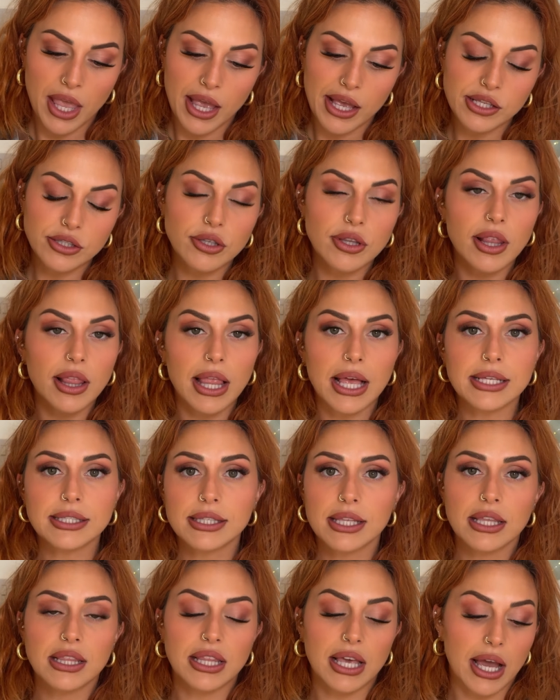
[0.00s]
And so the last
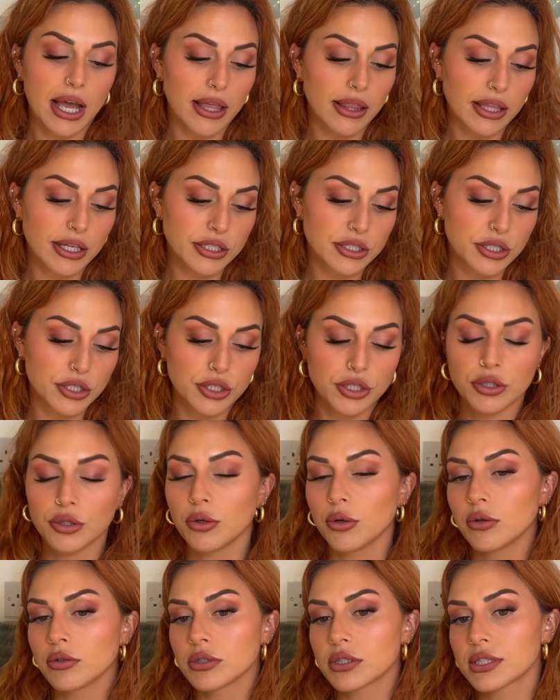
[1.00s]
thing that I like to
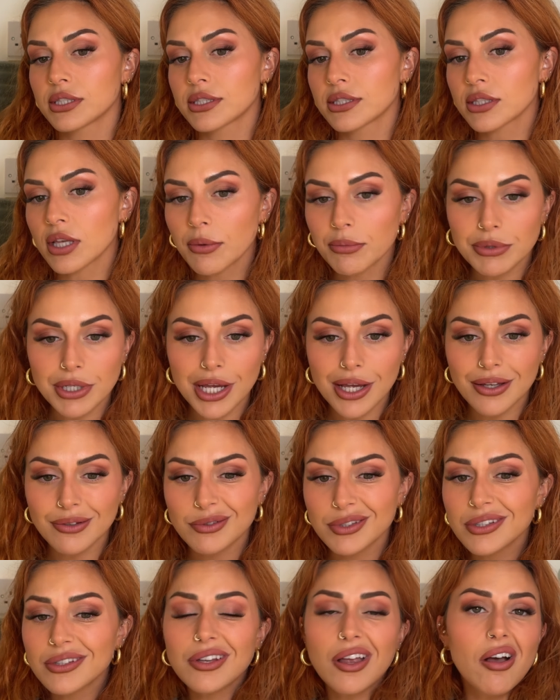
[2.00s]
do
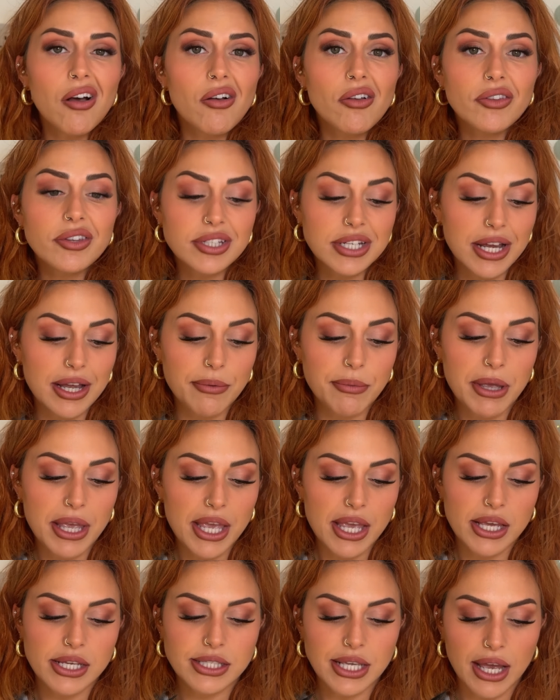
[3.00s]
sometimes, not all the time,
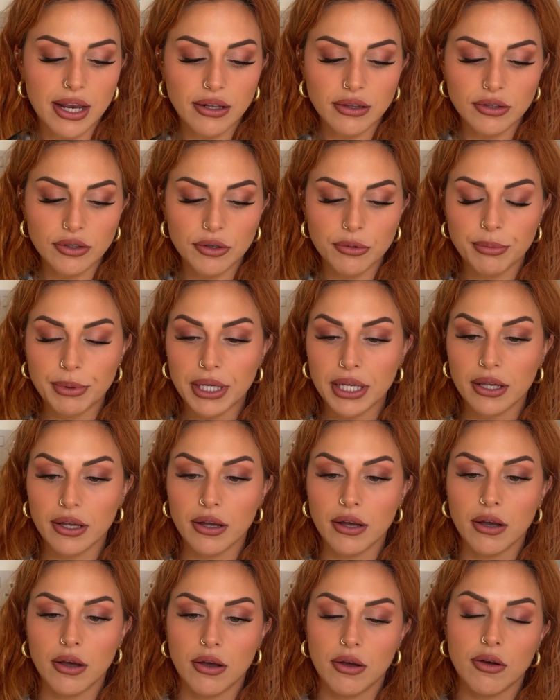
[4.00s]
is add a little bit
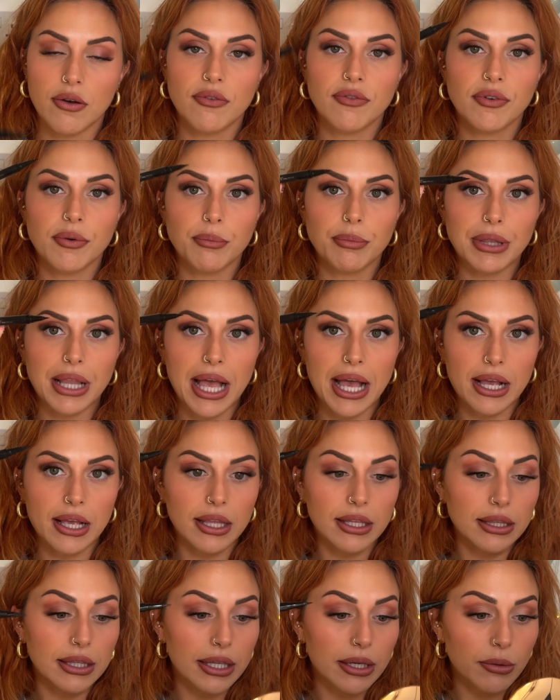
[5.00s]
of black
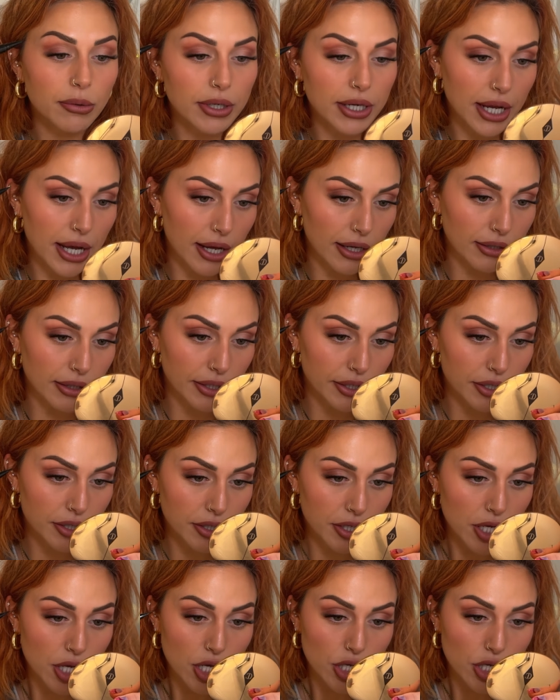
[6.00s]
liquid eyeliner.